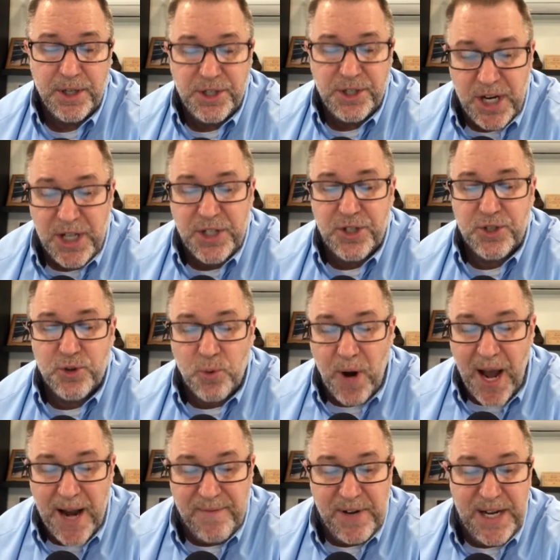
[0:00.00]
Just
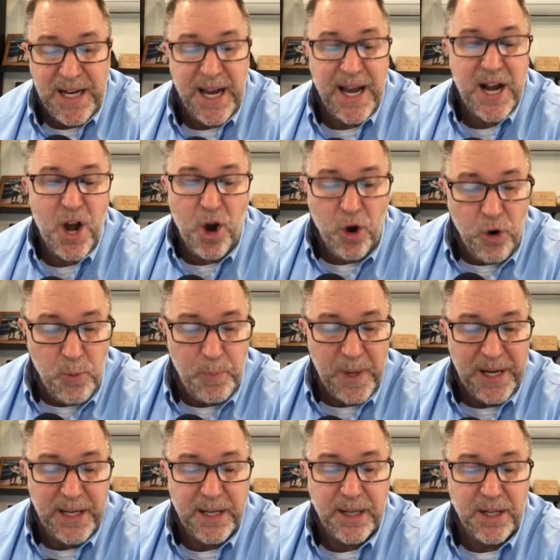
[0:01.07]
driving and
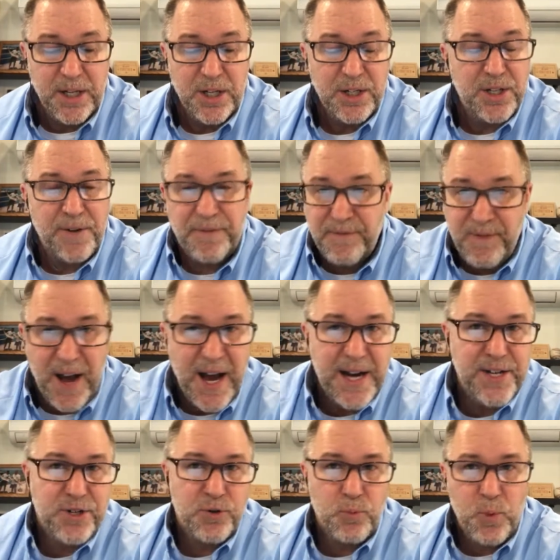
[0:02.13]
hoping to
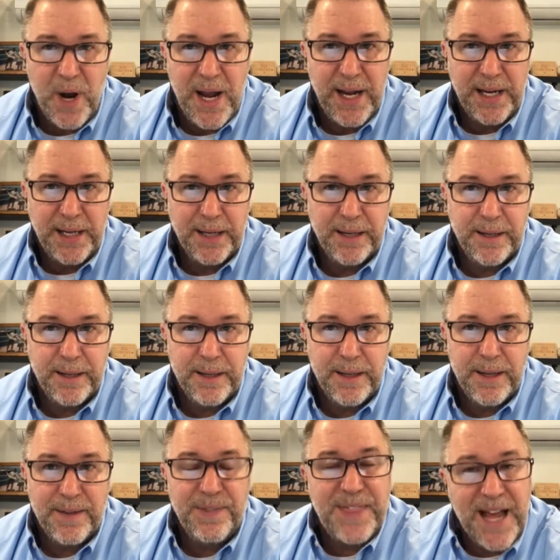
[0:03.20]
find your way.
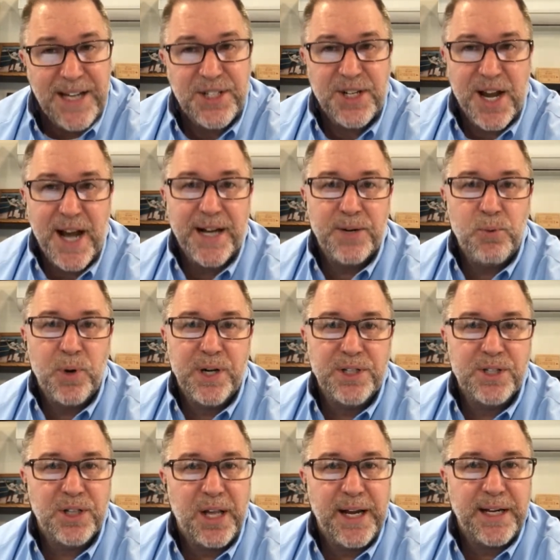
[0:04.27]
That's kind of what
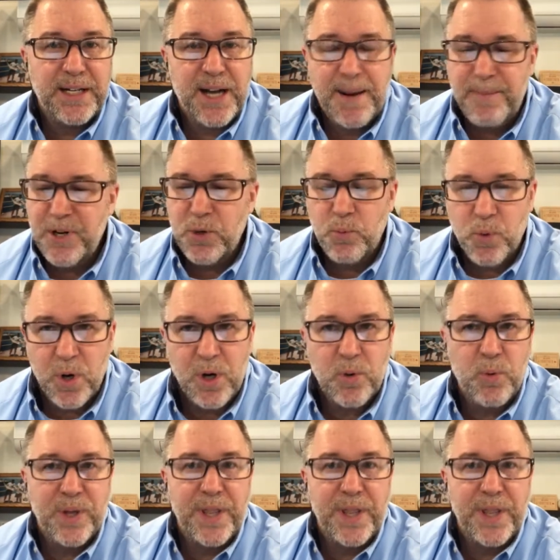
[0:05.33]
it's like coming to work